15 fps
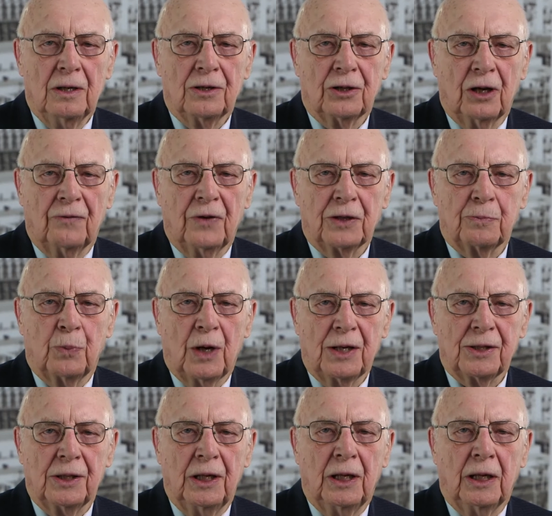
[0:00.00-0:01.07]
served as
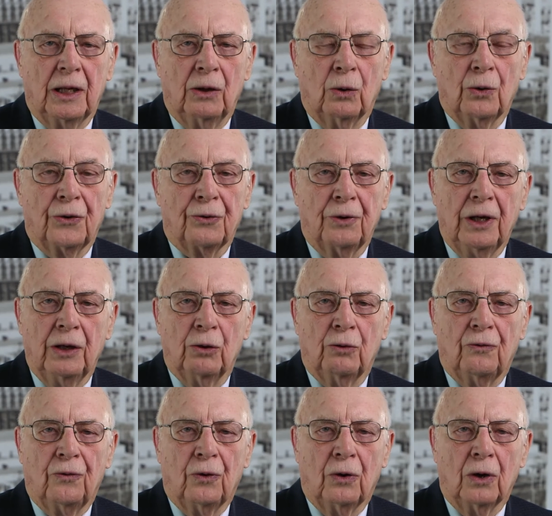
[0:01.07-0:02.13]
president in 2003 and
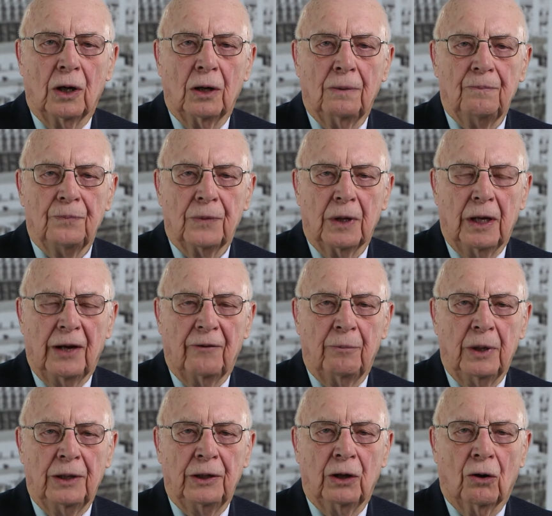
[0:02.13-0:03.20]
2004, and have
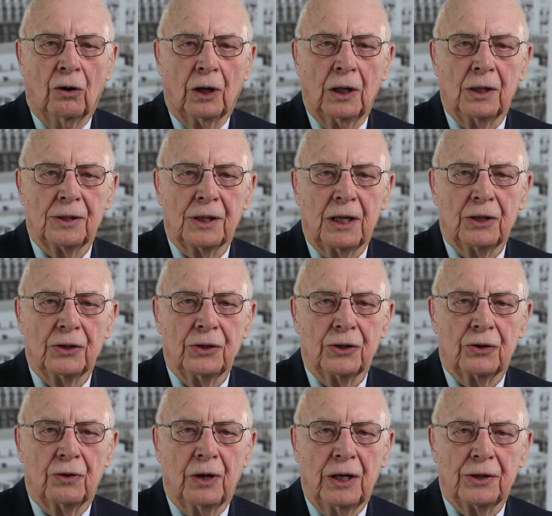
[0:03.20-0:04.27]
been the
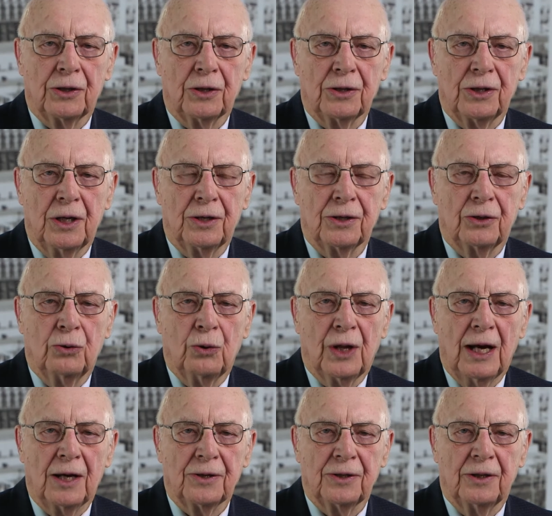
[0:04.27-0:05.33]
organization's treasurer since
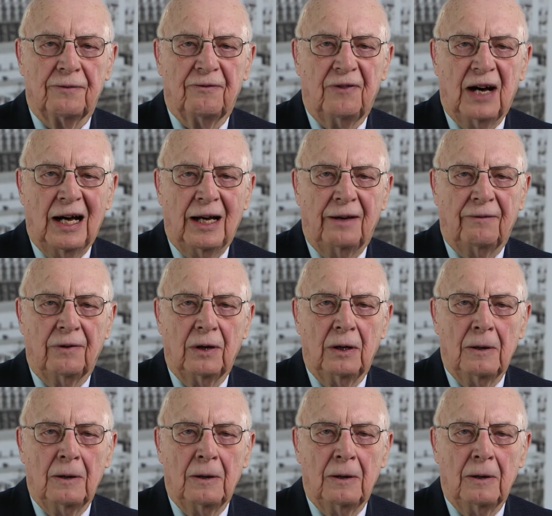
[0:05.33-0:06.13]
2005.